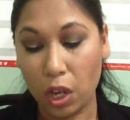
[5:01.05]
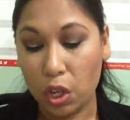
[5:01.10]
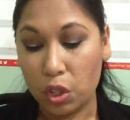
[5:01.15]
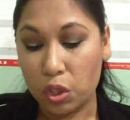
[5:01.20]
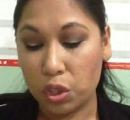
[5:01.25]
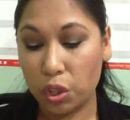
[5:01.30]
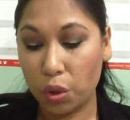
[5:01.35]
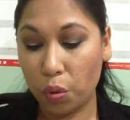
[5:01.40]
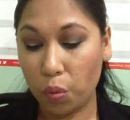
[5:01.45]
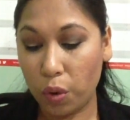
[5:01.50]

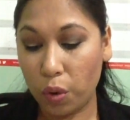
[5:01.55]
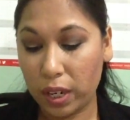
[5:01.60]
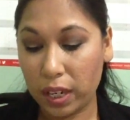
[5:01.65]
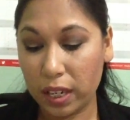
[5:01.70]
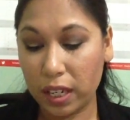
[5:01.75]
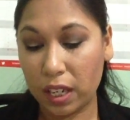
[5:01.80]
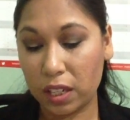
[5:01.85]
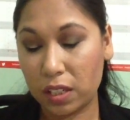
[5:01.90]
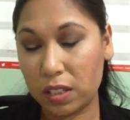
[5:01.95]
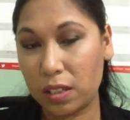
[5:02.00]
So you want
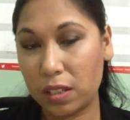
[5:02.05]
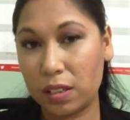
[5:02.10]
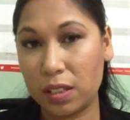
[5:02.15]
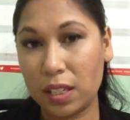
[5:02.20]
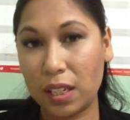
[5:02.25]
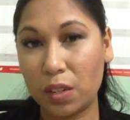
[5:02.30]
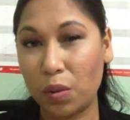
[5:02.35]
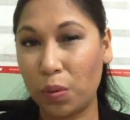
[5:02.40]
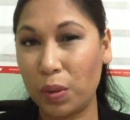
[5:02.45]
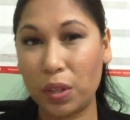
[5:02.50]
to
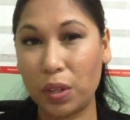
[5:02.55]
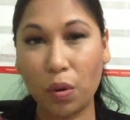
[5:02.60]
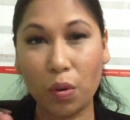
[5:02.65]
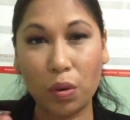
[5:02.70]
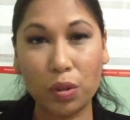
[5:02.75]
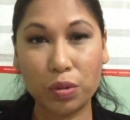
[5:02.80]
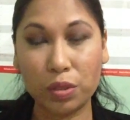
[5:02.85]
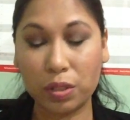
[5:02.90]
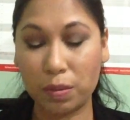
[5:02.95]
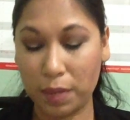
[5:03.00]
take away all
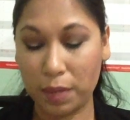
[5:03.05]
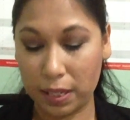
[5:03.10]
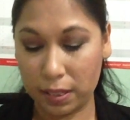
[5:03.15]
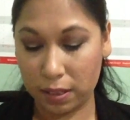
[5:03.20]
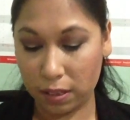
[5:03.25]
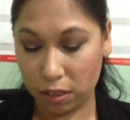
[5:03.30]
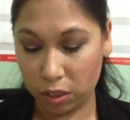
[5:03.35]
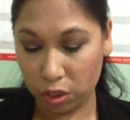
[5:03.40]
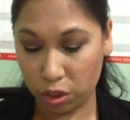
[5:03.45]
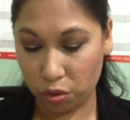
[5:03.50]
those
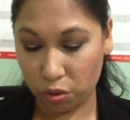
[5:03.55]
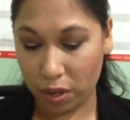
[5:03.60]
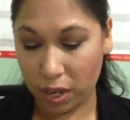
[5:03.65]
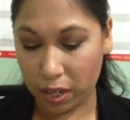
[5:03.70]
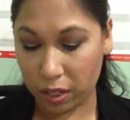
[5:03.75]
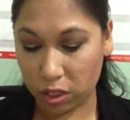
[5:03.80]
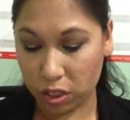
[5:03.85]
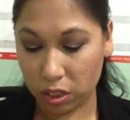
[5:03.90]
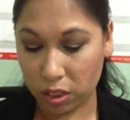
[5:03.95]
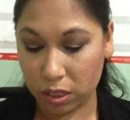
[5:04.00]
mental
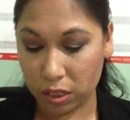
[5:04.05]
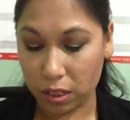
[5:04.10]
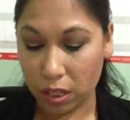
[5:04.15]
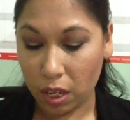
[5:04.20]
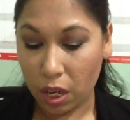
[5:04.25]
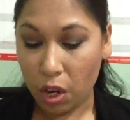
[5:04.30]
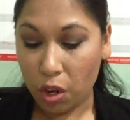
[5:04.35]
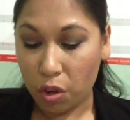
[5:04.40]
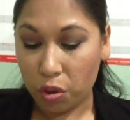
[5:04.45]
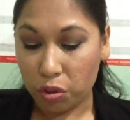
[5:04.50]
distractions.
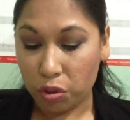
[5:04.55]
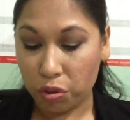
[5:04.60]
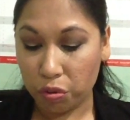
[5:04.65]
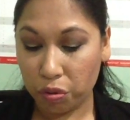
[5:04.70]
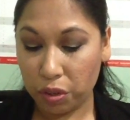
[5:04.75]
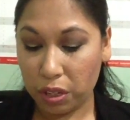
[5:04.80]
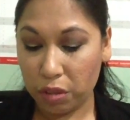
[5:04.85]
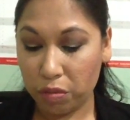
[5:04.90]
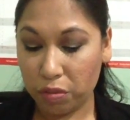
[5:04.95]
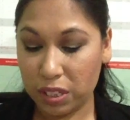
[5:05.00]

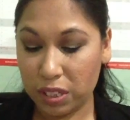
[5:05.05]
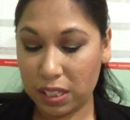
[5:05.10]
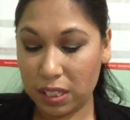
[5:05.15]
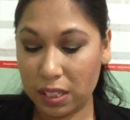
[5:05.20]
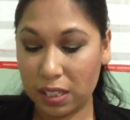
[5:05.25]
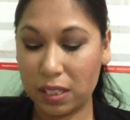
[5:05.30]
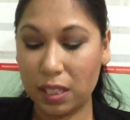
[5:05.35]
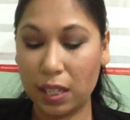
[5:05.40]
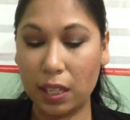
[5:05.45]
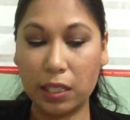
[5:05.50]
3,
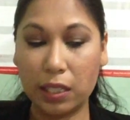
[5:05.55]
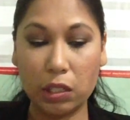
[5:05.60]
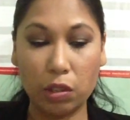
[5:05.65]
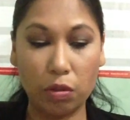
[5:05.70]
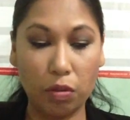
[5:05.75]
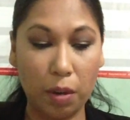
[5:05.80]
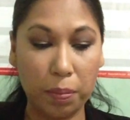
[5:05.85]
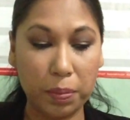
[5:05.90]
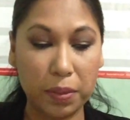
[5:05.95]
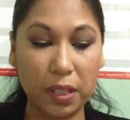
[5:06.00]
resist
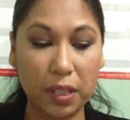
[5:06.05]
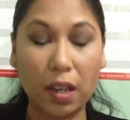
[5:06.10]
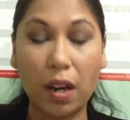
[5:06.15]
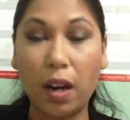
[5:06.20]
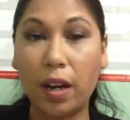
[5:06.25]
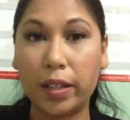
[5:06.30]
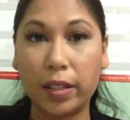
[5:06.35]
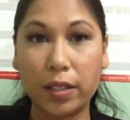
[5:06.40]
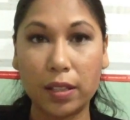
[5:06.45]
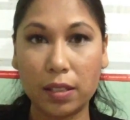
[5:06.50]
interrupting
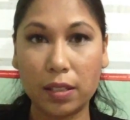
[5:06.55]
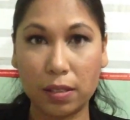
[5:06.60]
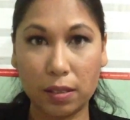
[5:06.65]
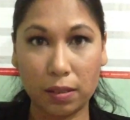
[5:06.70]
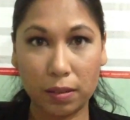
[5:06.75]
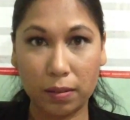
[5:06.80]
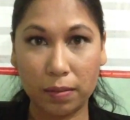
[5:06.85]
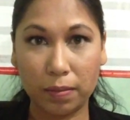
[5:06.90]
others.